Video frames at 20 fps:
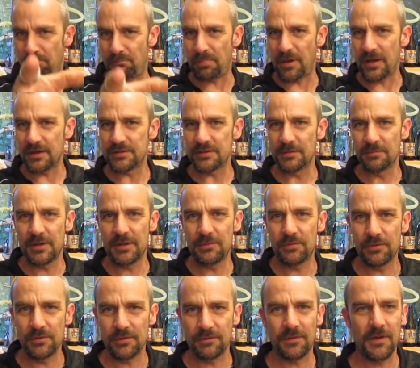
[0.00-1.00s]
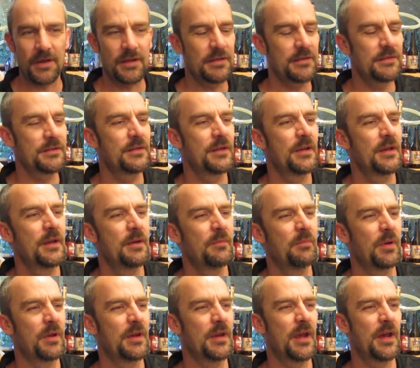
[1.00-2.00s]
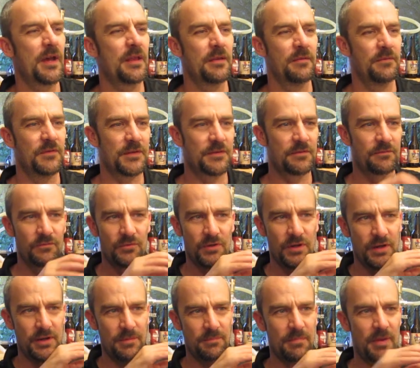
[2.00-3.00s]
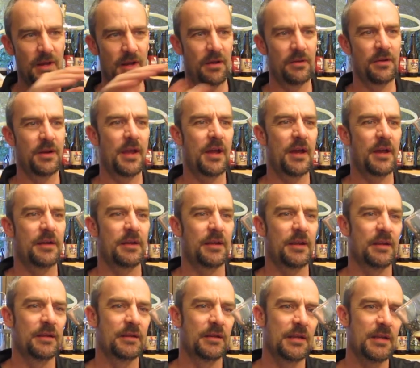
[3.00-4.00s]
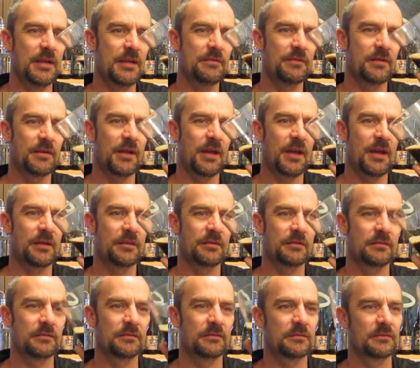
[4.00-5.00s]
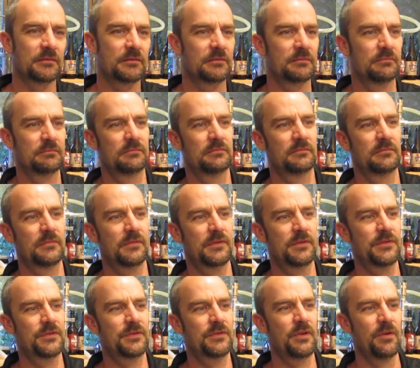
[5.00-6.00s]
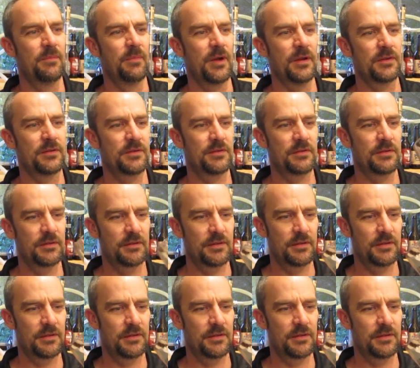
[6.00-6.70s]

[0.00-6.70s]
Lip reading: punching people in the face, but now they've just really mellowed out and evened out so much.